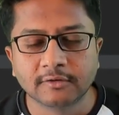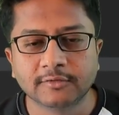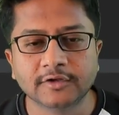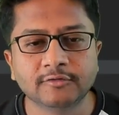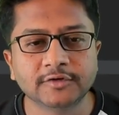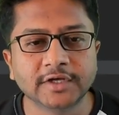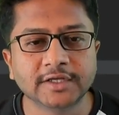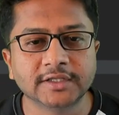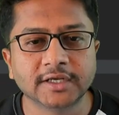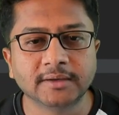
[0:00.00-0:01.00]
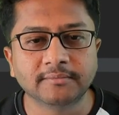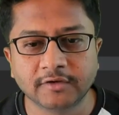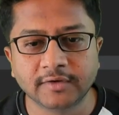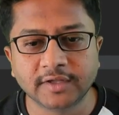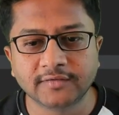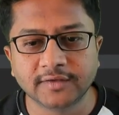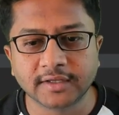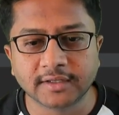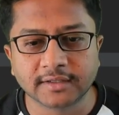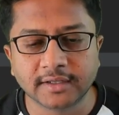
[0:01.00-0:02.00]
Once we change the name, we can
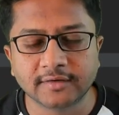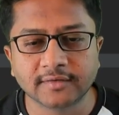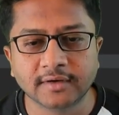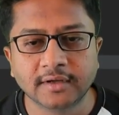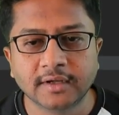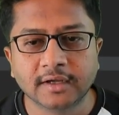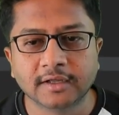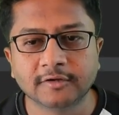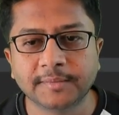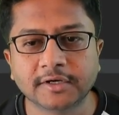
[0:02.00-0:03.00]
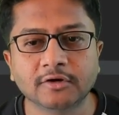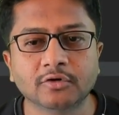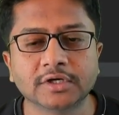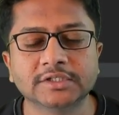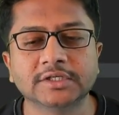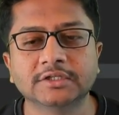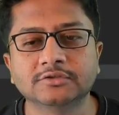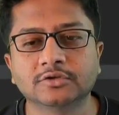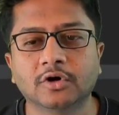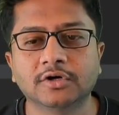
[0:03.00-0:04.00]
see it's a respective location
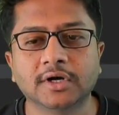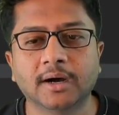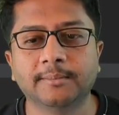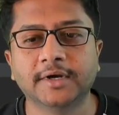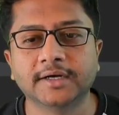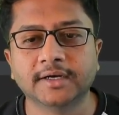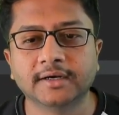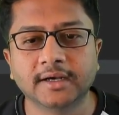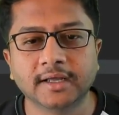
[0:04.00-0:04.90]
also got updated.